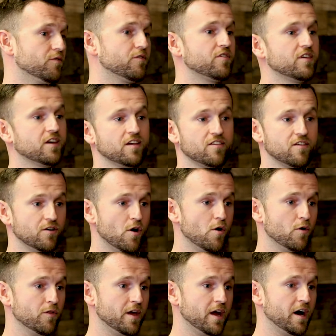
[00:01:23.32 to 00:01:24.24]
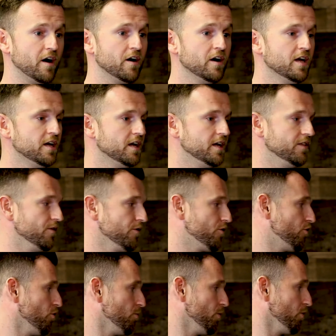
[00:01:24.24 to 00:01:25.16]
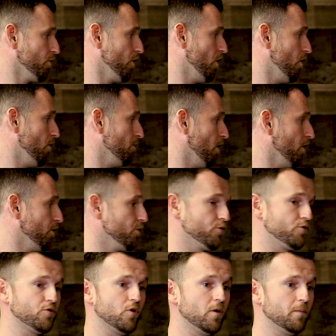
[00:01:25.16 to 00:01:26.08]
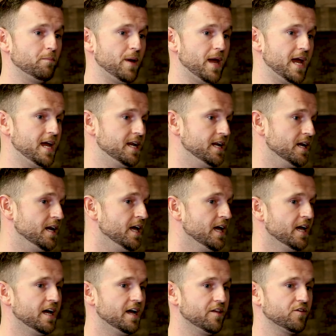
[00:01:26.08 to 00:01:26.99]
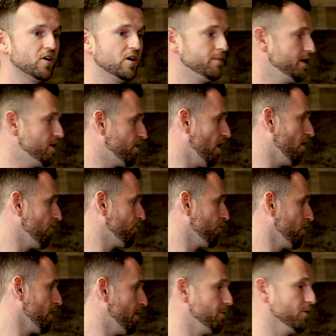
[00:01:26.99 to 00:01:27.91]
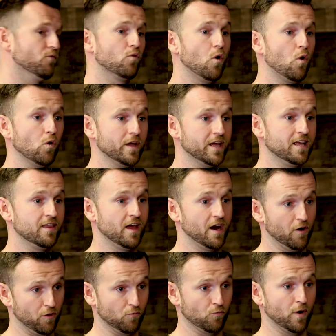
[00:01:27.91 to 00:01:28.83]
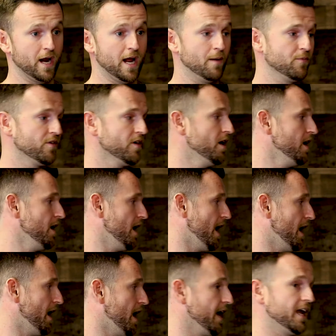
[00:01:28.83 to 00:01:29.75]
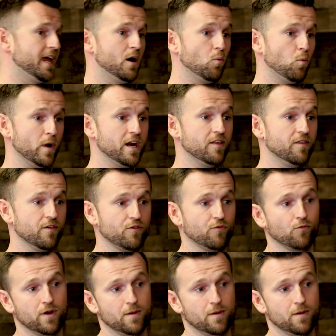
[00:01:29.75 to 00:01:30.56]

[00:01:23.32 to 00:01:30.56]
They're 6-0 there in the Superdome under Sean Payton. It's going to be tough for them to roll in there, the Rams, and get a win in this